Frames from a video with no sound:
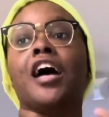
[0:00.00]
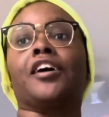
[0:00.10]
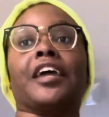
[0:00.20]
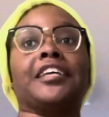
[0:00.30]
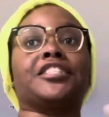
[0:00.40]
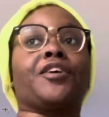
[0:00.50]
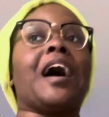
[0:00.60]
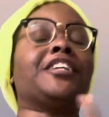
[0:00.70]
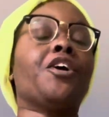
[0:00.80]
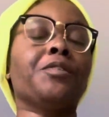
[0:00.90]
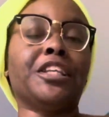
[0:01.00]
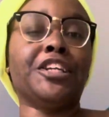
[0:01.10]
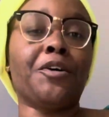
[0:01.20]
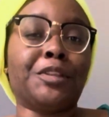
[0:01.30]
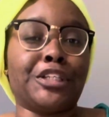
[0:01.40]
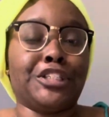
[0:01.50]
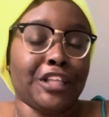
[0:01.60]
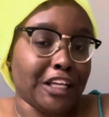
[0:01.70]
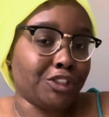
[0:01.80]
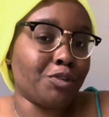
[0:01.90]
okay, so I don't really know what the
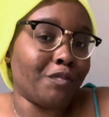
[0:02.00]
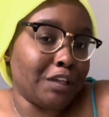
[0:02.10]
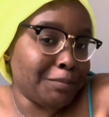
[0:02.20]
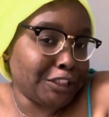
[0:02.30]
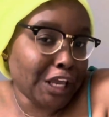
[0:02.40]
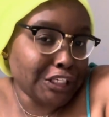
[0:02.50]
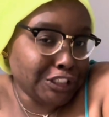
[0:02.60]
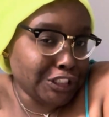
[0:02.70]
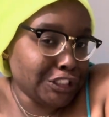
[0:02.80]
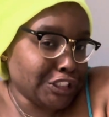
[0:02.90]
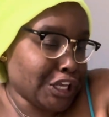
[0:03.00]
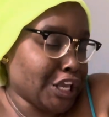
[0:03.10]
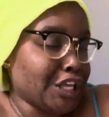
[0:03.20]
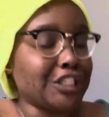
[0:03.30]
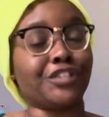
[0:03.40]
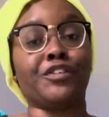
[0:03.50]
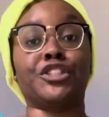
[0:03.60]
statute of limitations is for